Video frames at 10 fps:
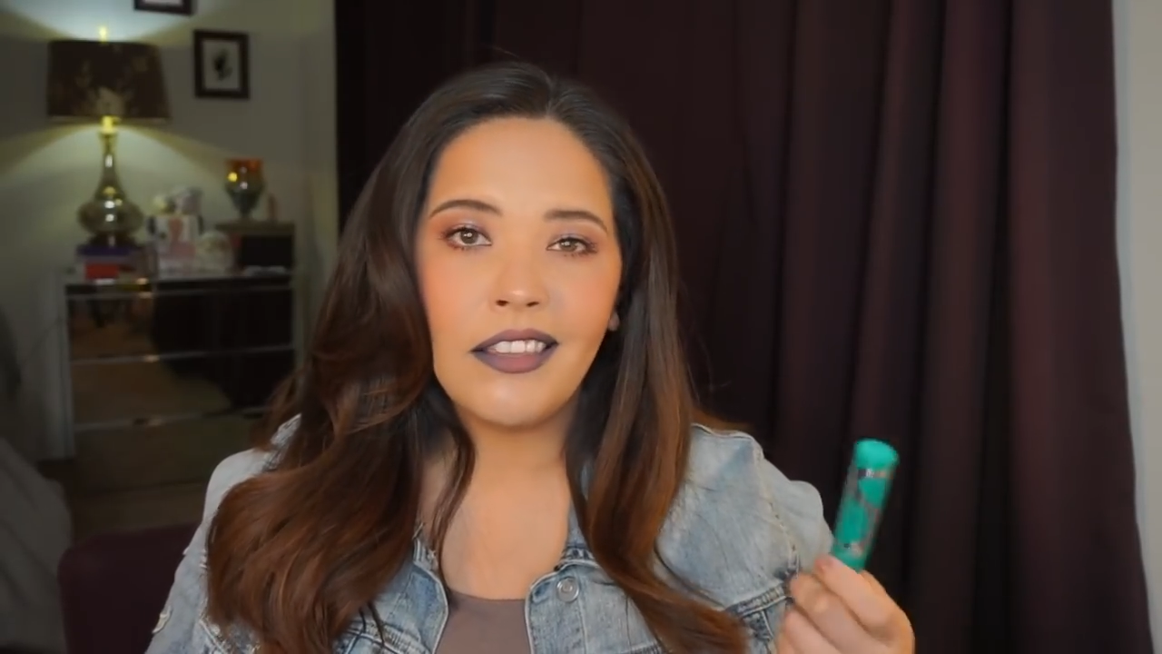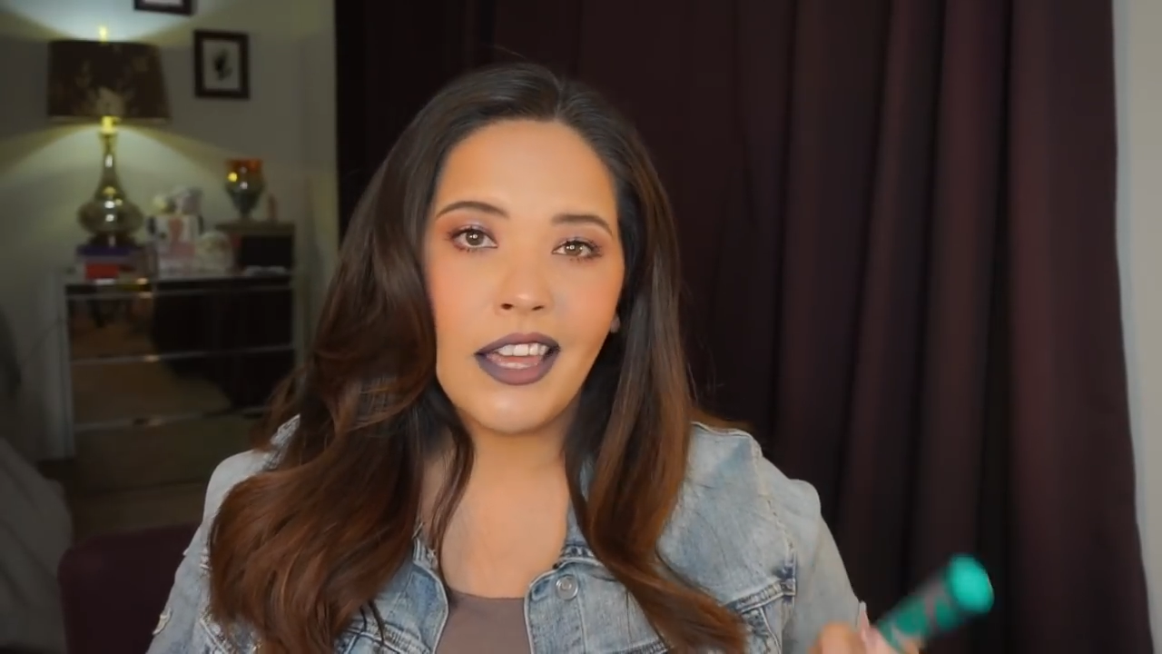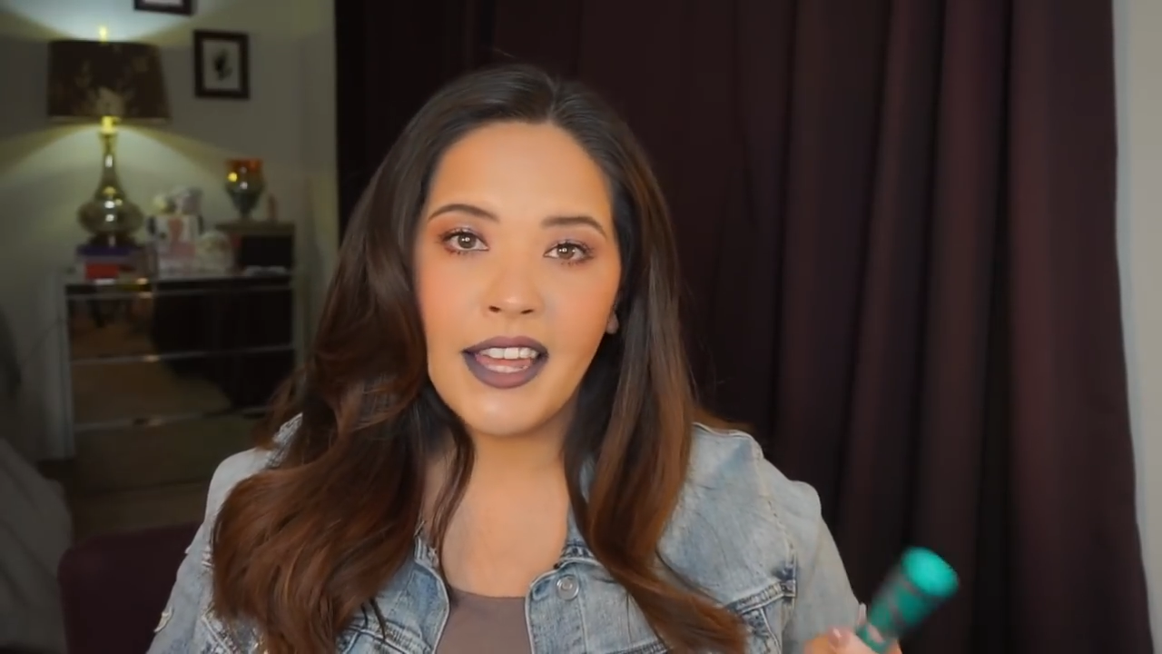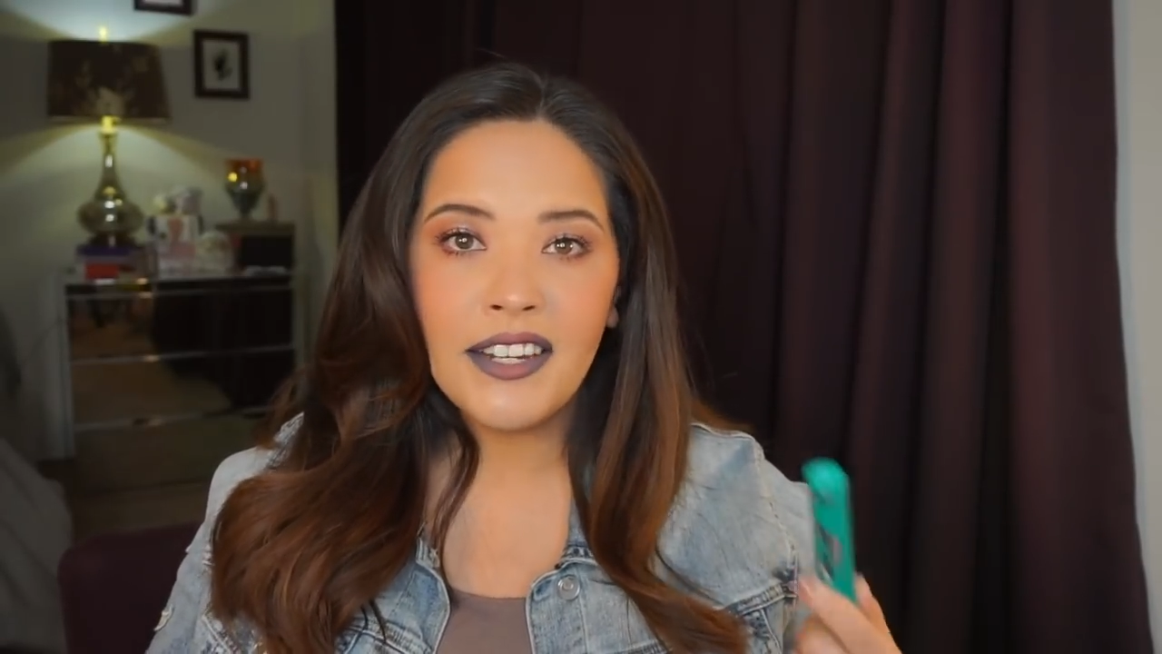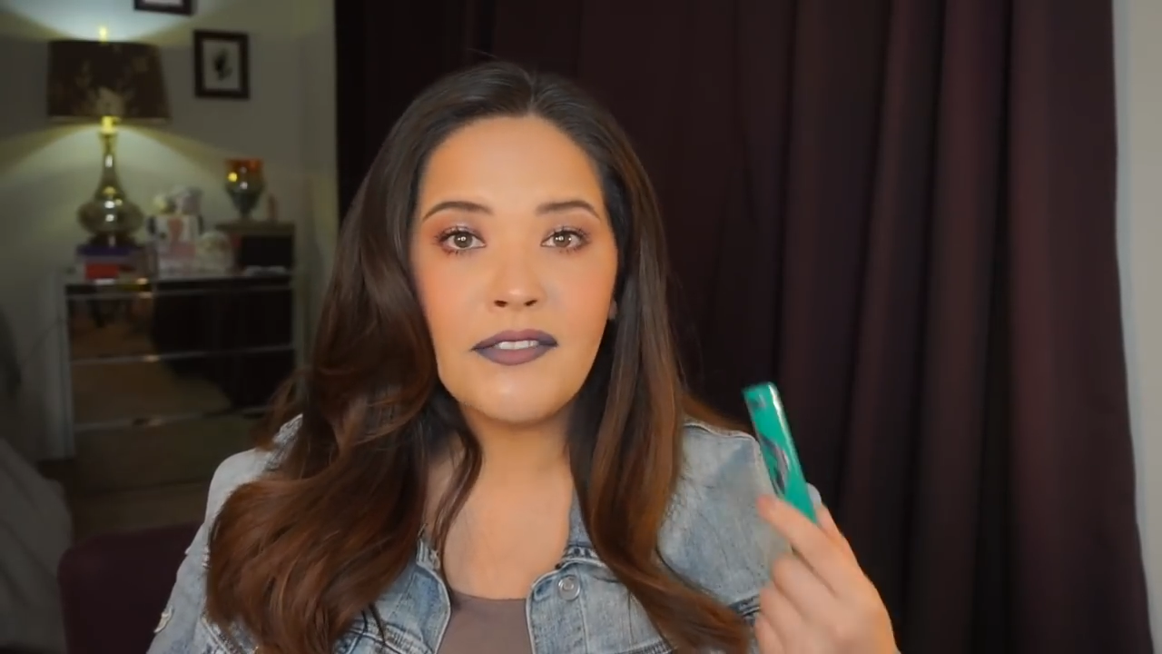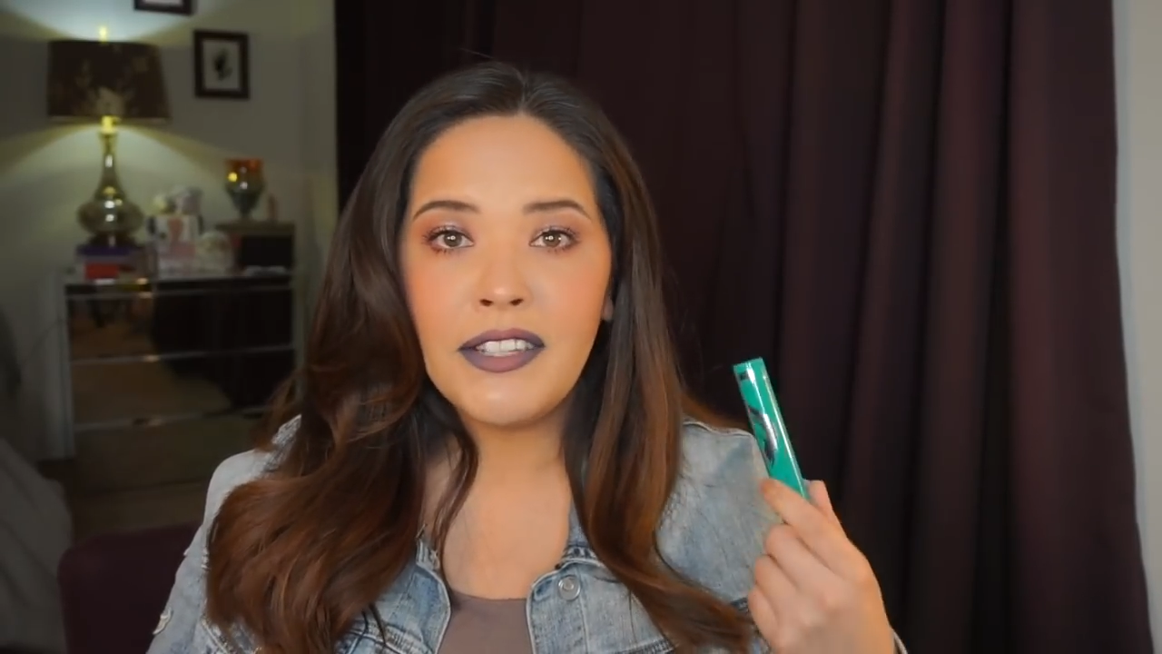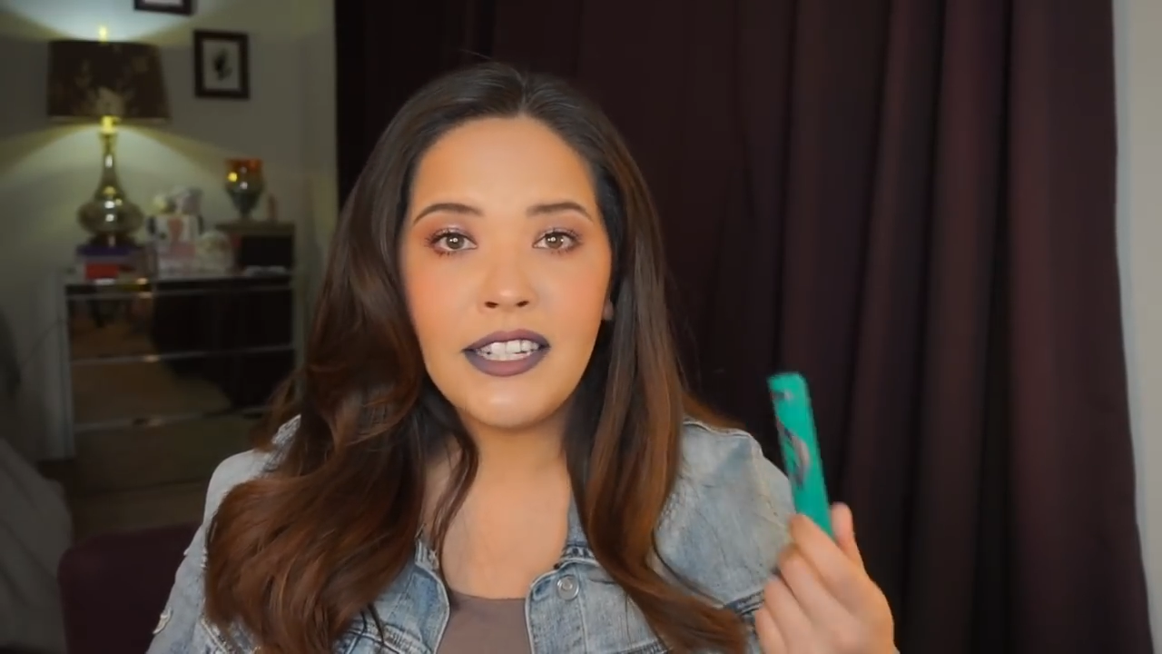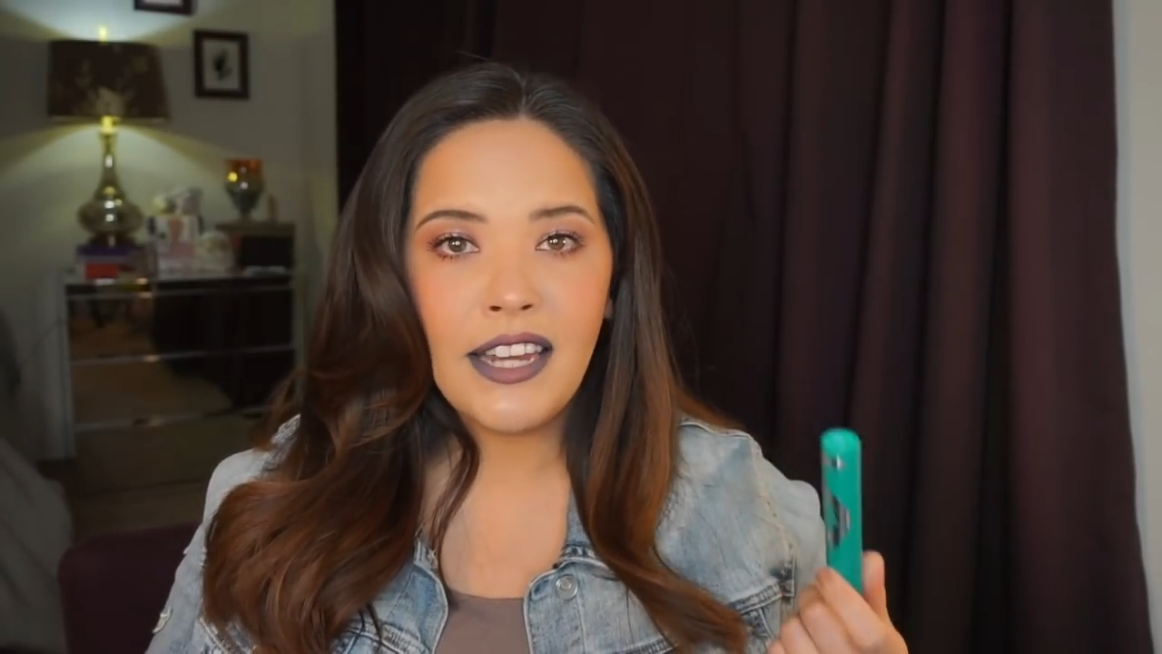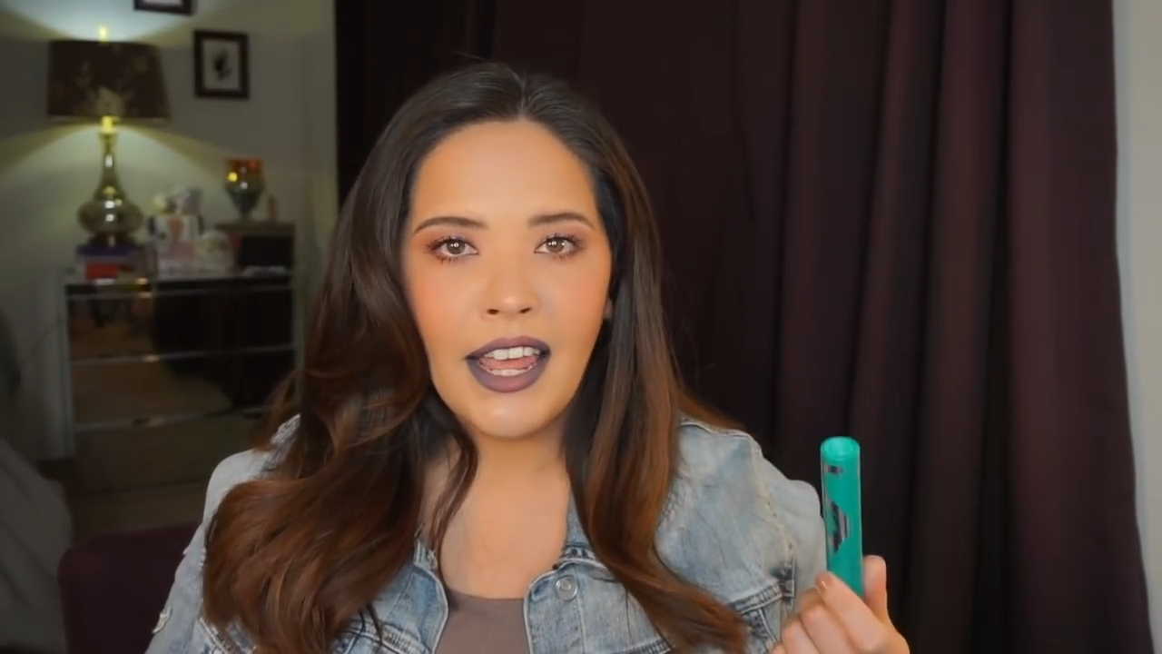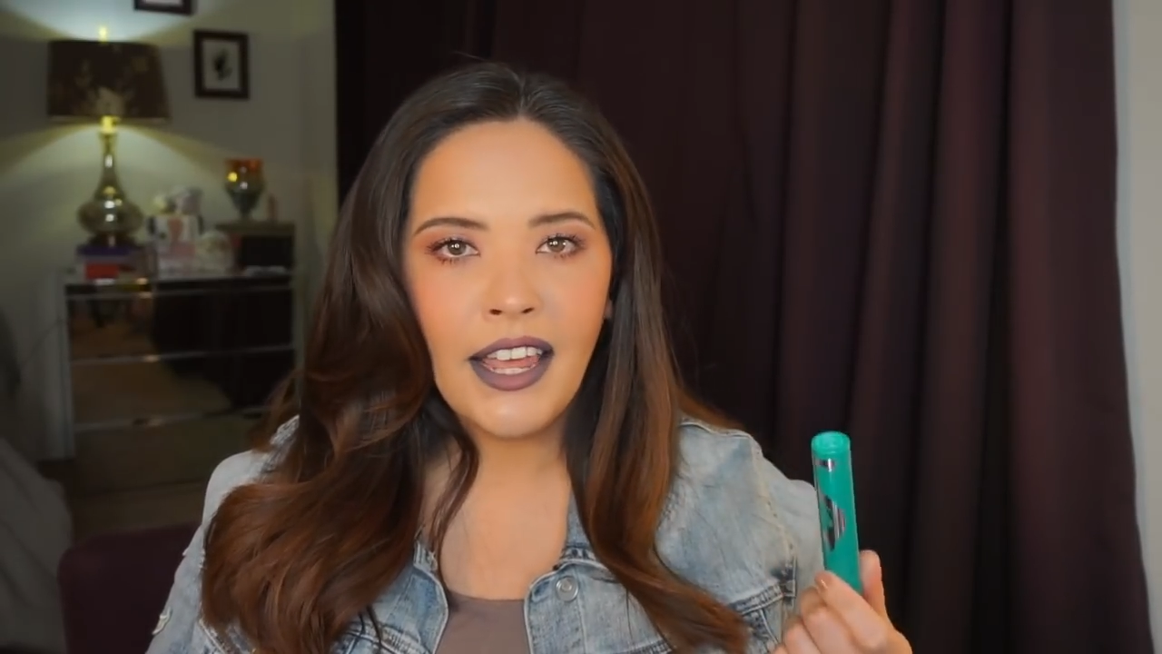the end of the
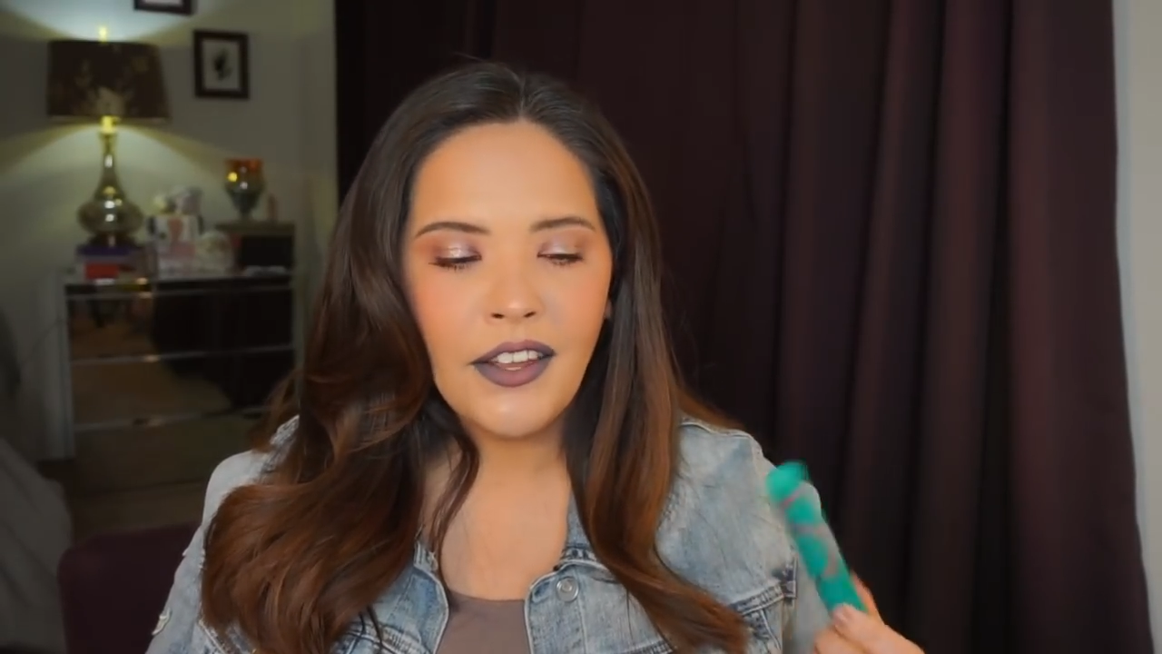day.